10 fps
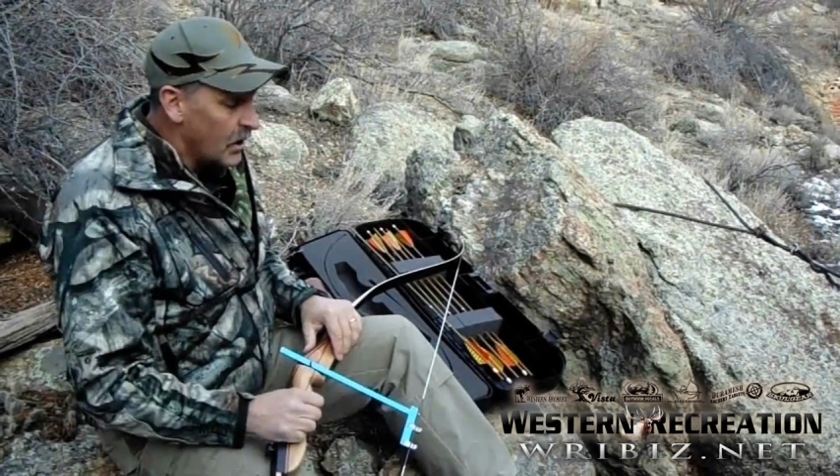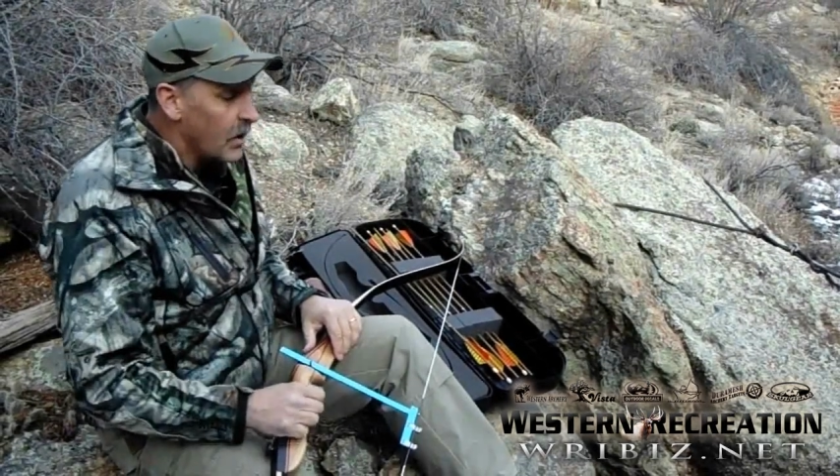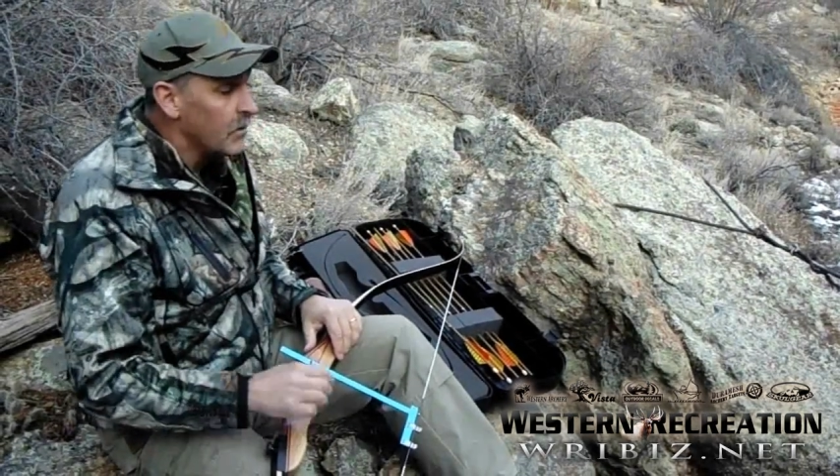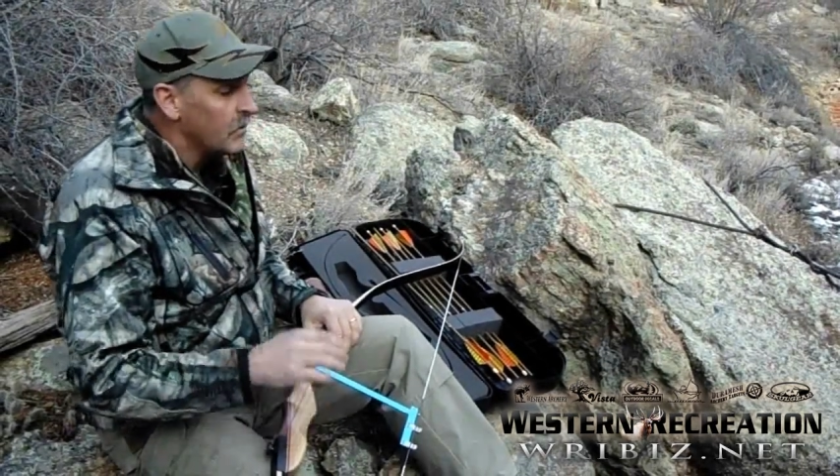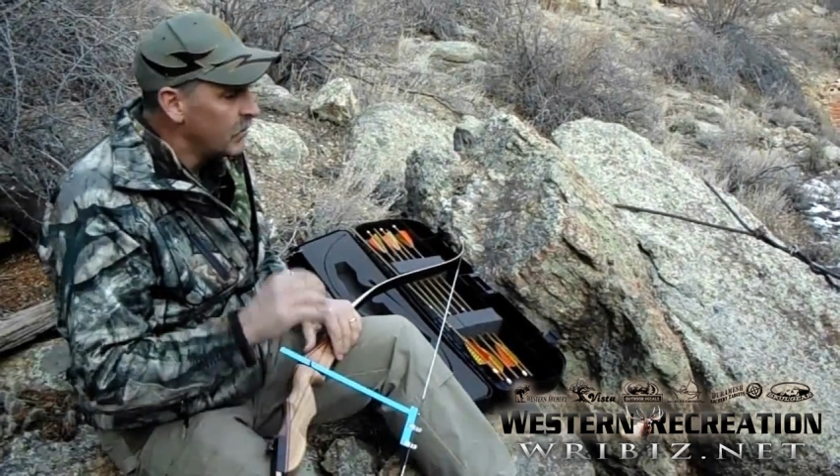
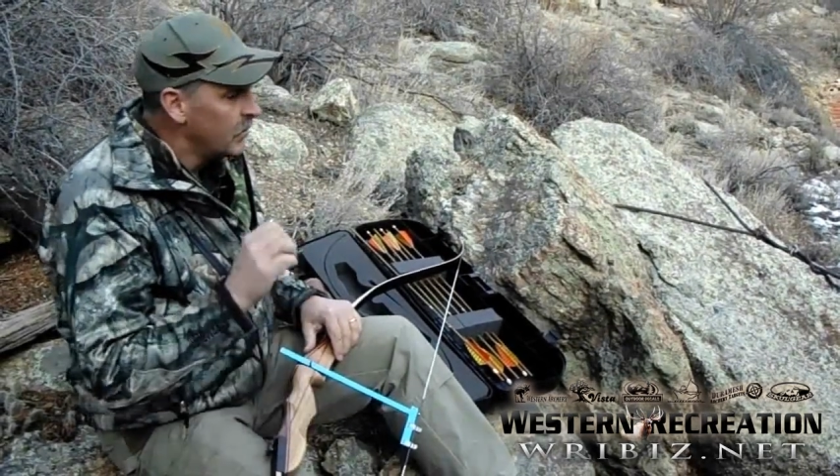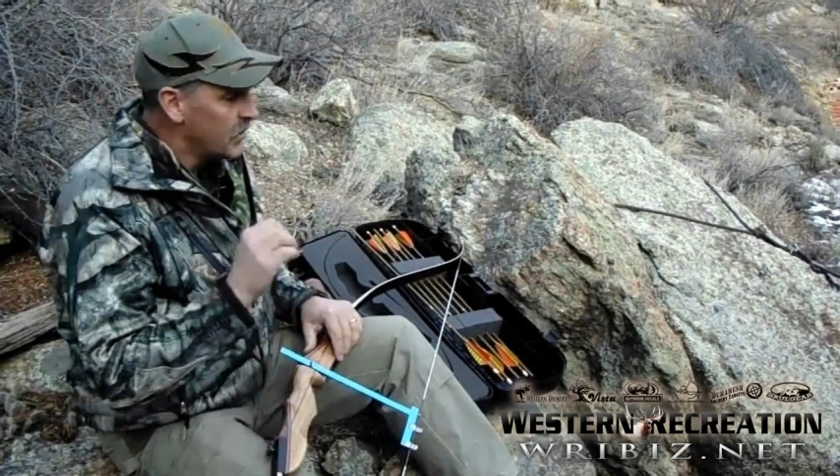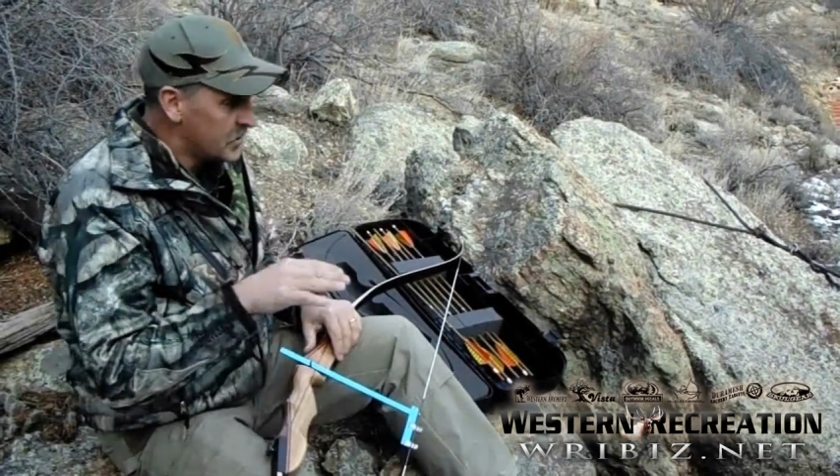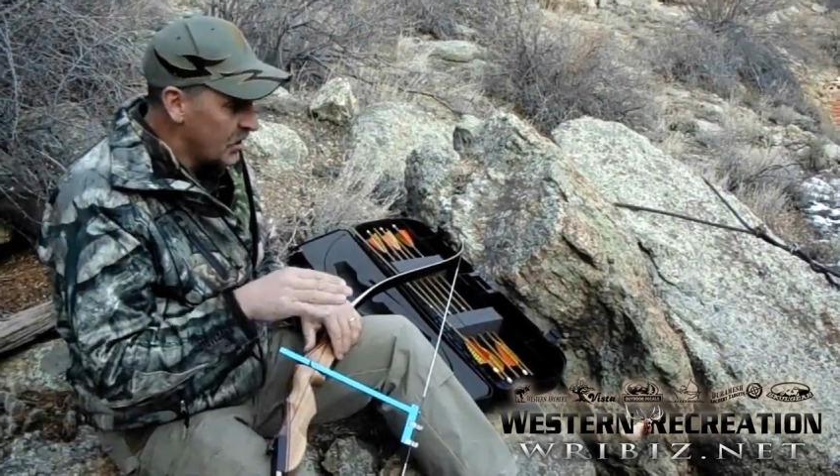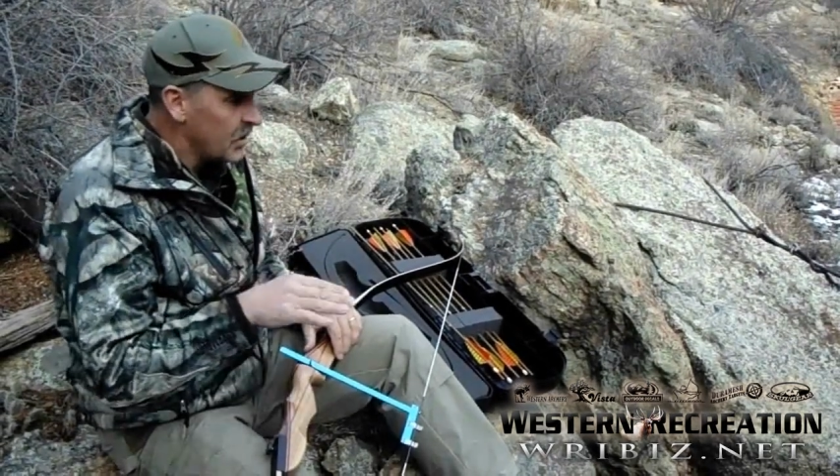Now
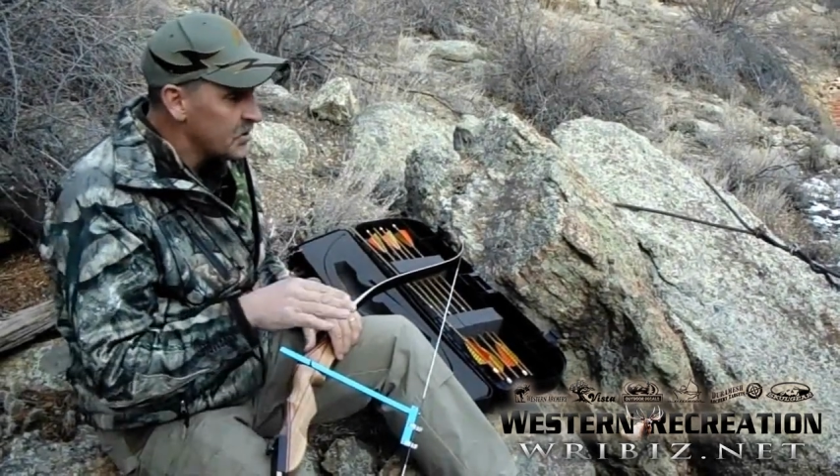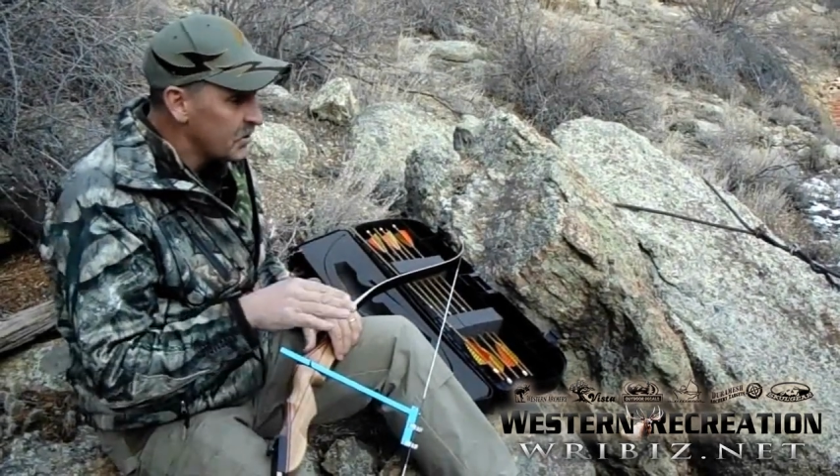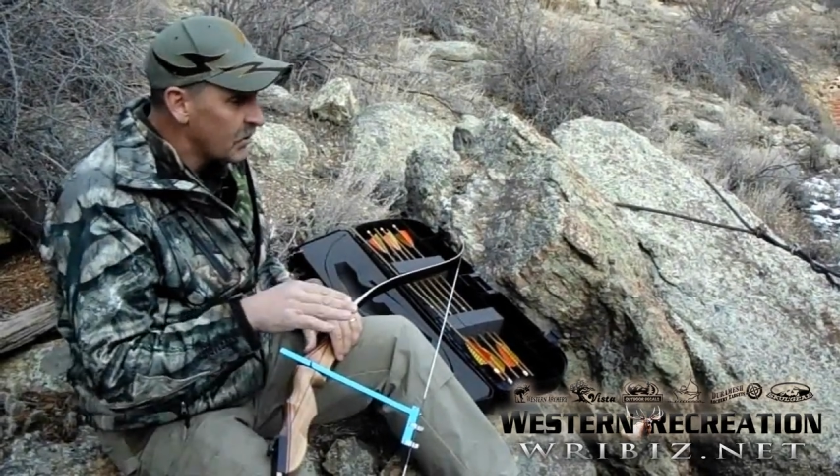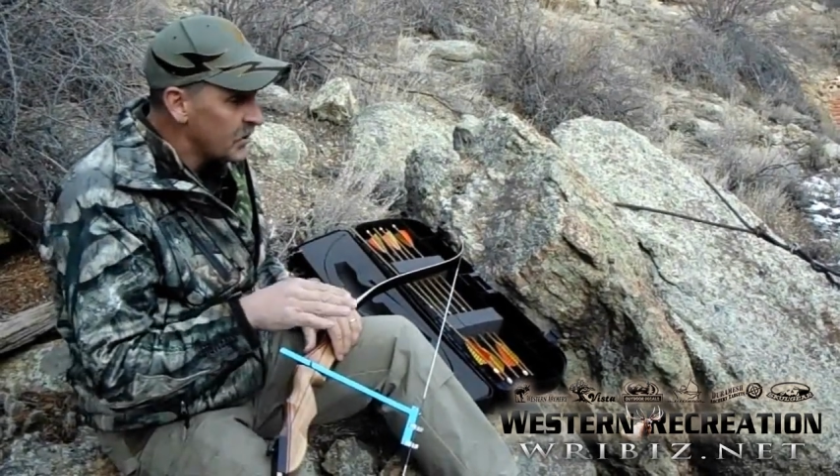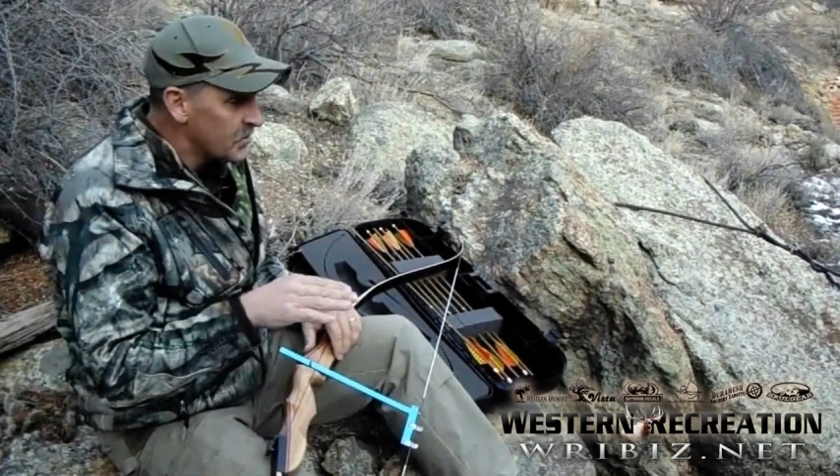you can tell
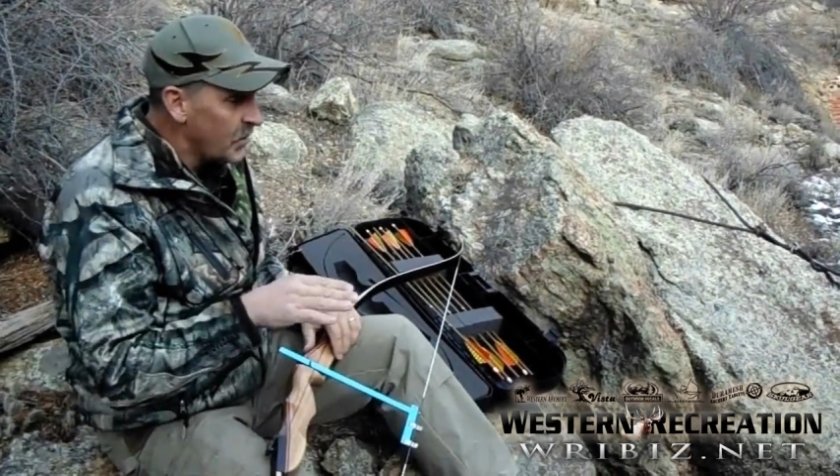it's in the right